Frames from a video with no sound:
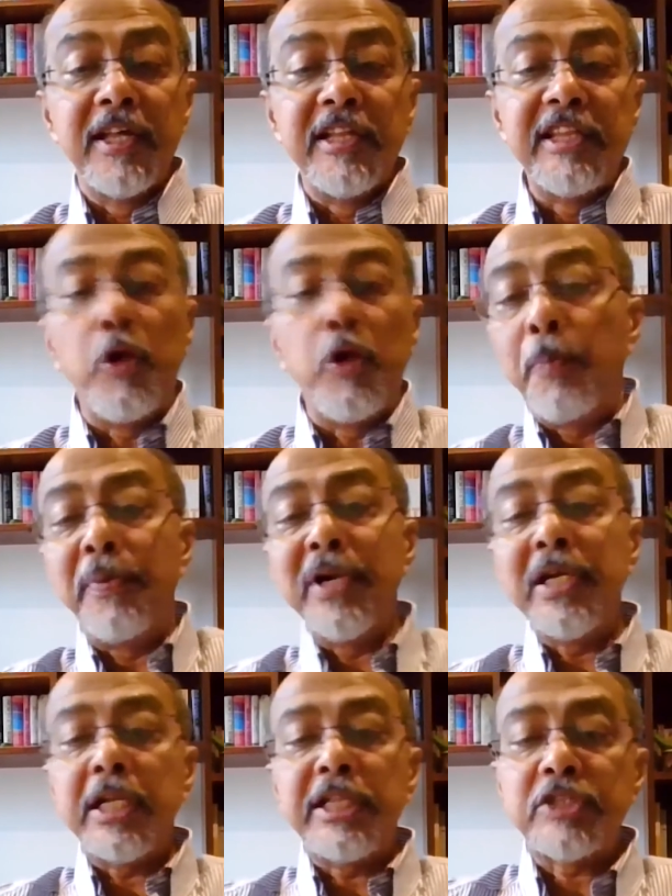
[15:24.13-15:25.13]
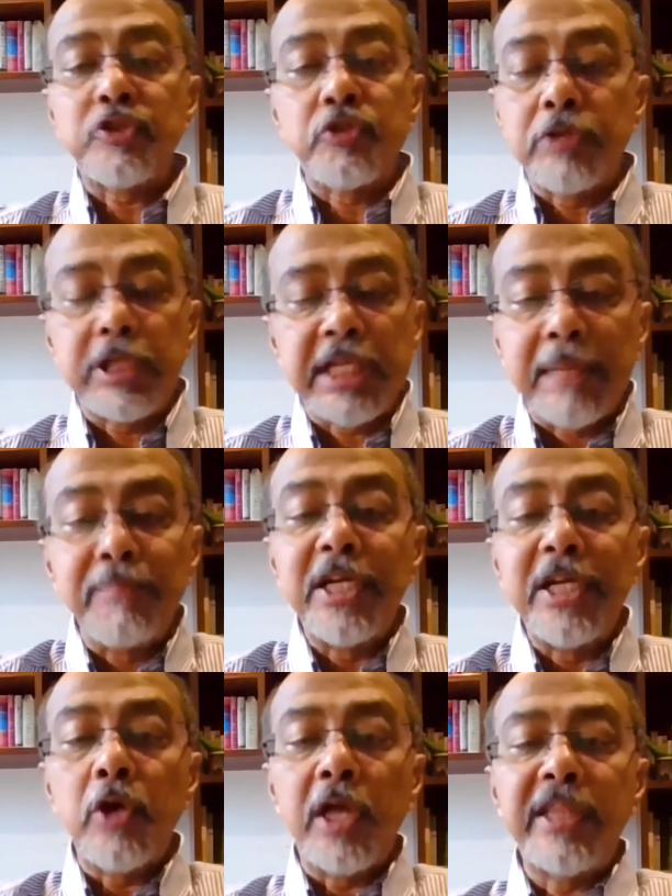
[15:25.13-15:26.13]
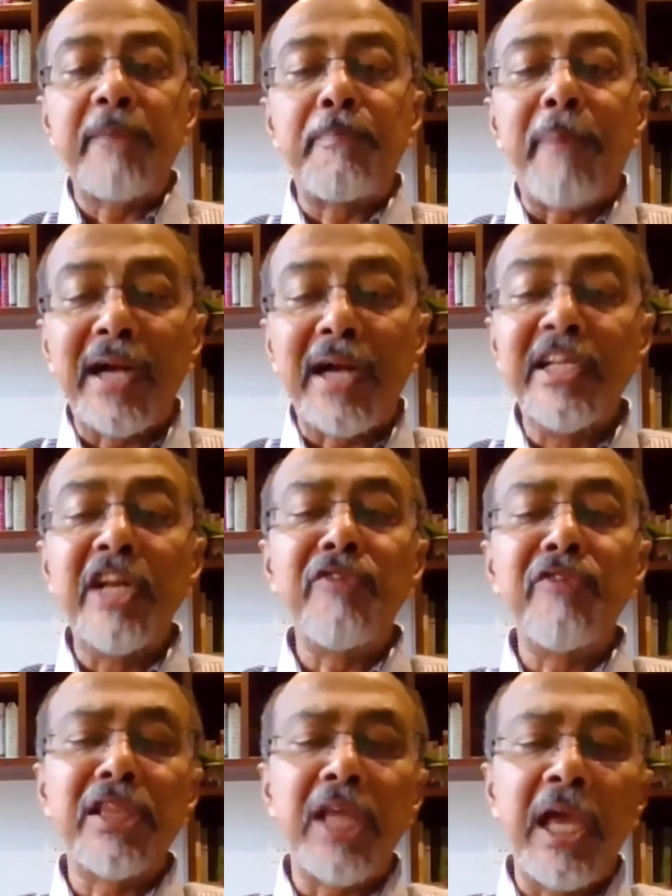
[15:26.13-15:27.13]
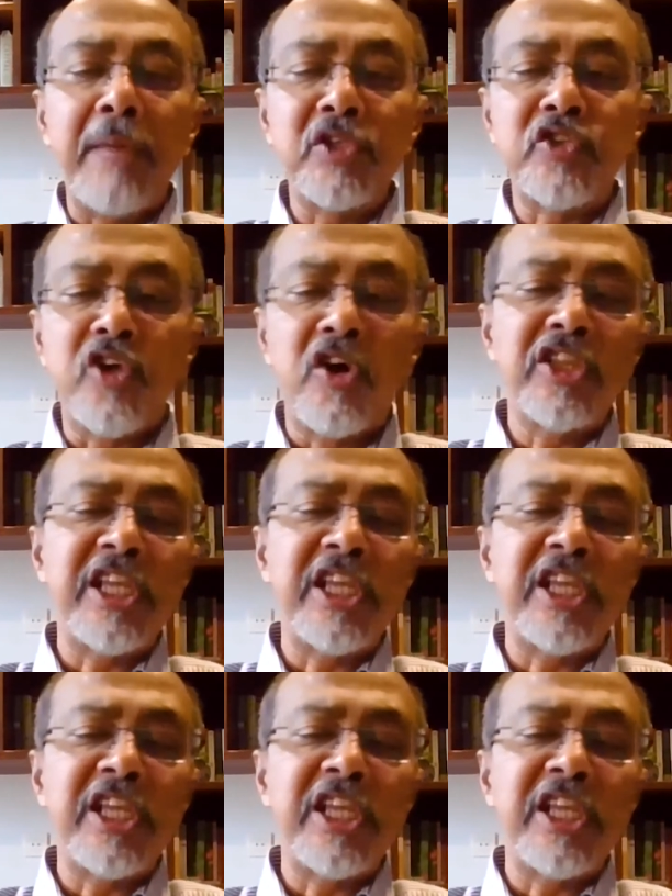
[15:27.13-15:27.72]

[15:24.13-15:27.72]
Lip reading: They they partnered with Amazon,